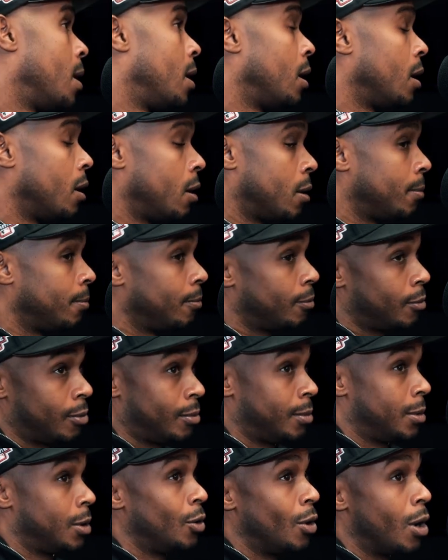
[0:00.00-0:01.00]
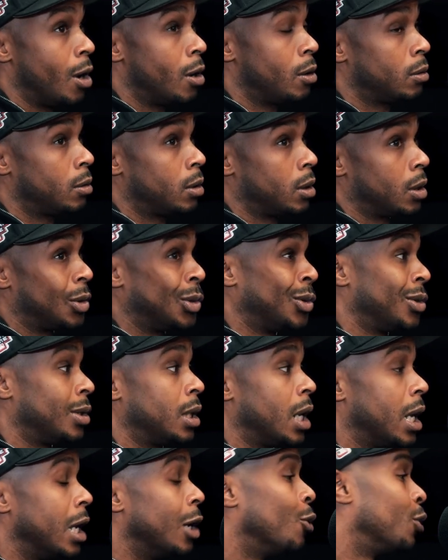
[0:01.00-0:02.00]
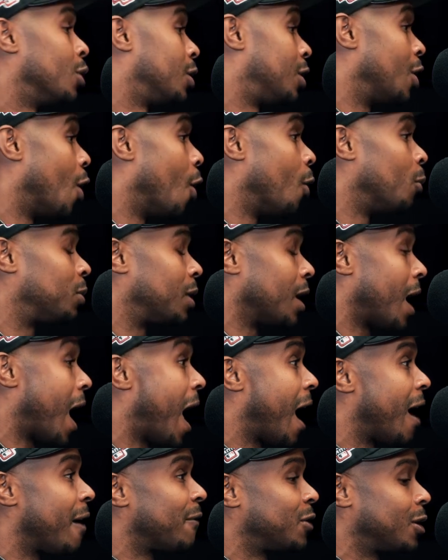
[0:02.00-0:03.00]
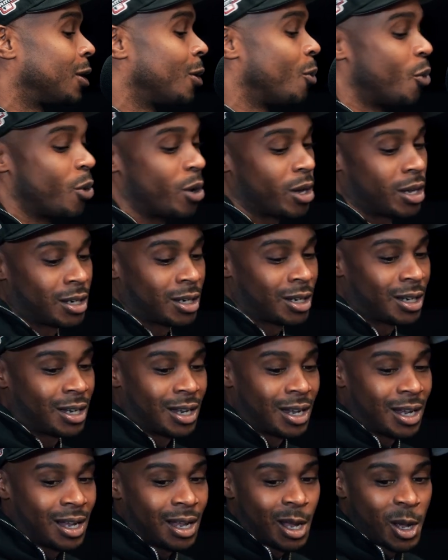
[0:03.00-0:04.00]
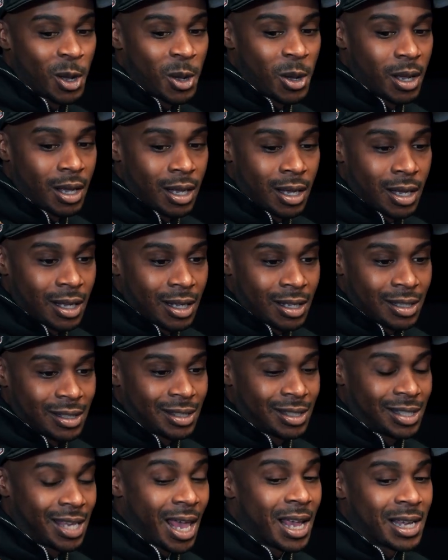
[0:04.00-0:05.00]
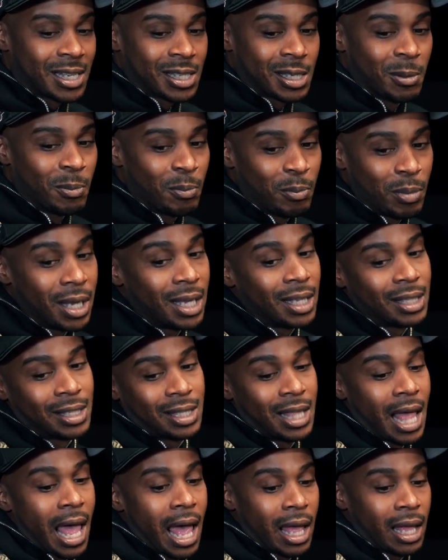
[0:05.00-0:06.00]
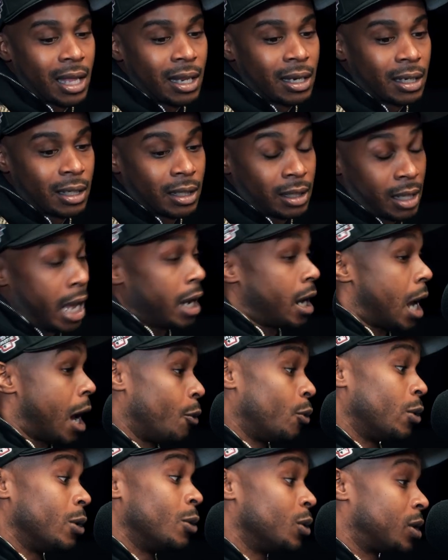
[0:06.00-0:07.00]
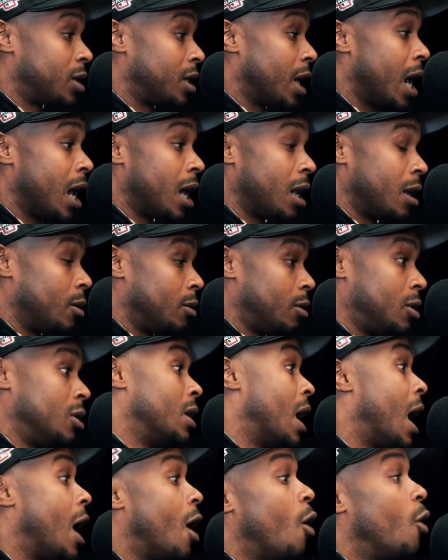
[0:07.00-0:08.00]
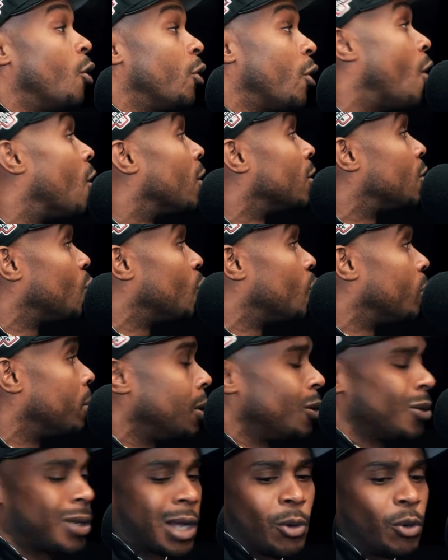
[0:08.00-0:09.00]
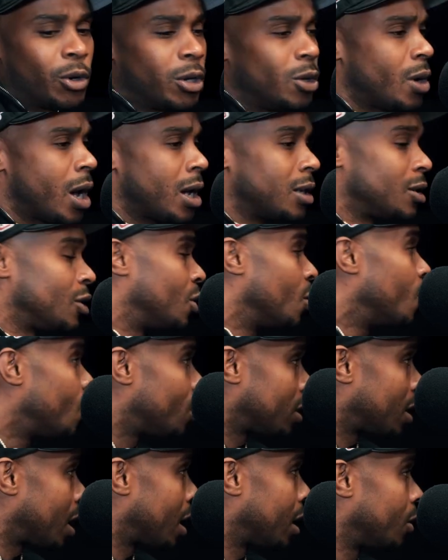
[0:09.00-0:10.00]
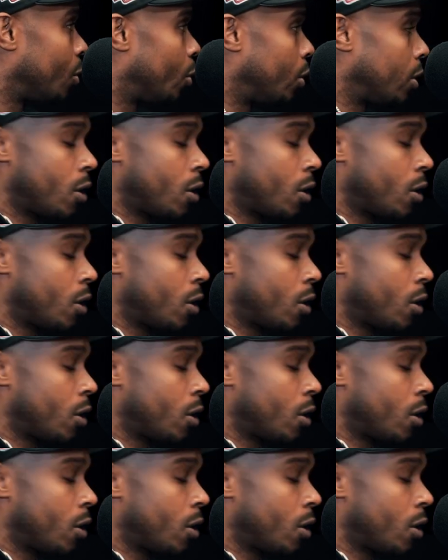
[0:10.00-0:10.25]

And, you know, it was it was dope to have someone take some beats that like how we was saying and not hold on to him. He was like, What are you guys doing? Like, right.